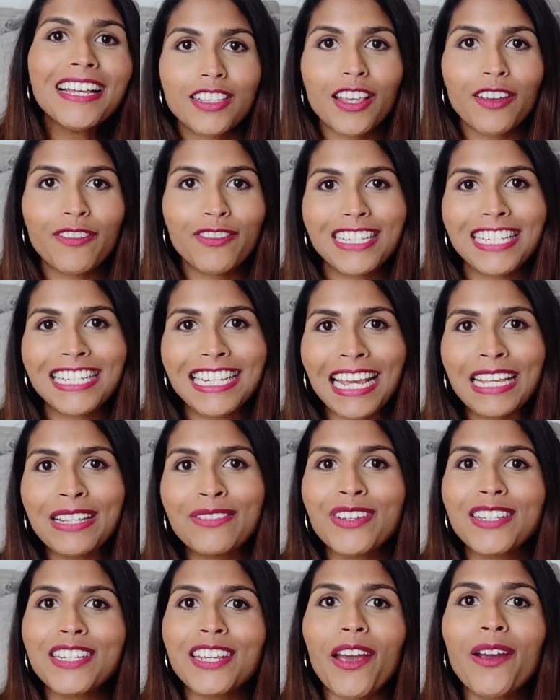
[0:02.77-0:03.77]
So for
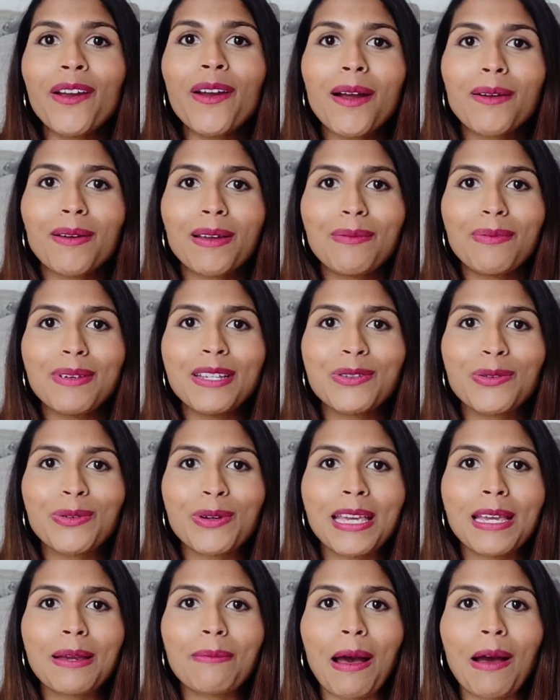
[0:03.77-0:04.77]
today's video, I'm going to be
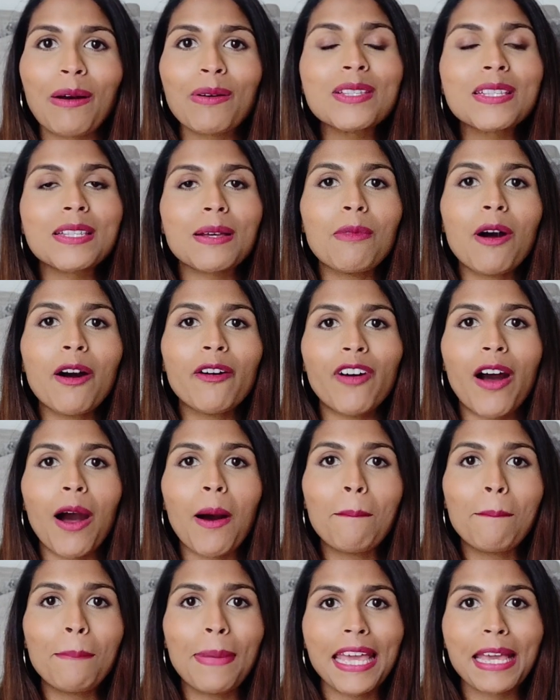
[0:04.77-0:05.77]
talking about some of
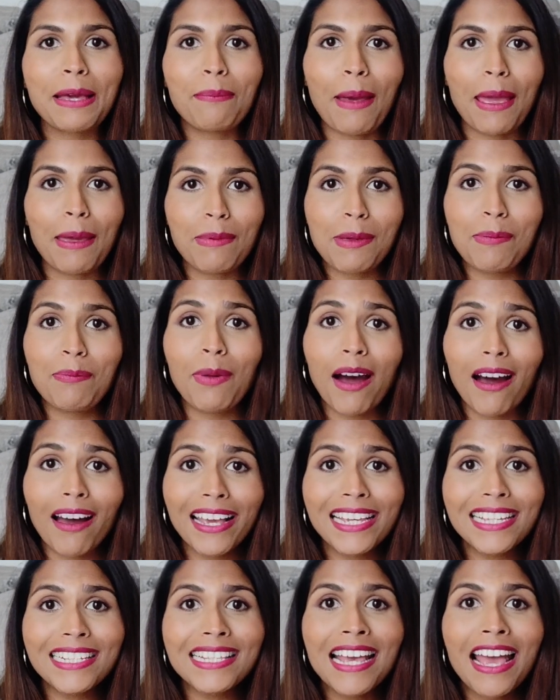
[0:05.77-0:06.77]
our big baby
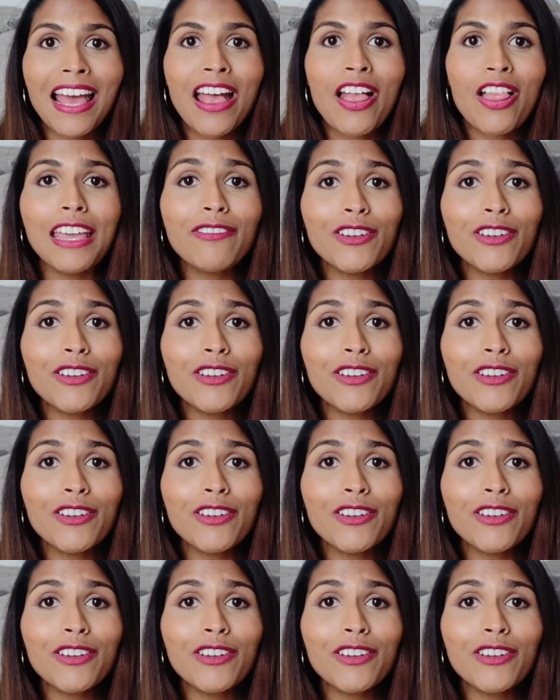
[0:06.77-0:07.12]
buys.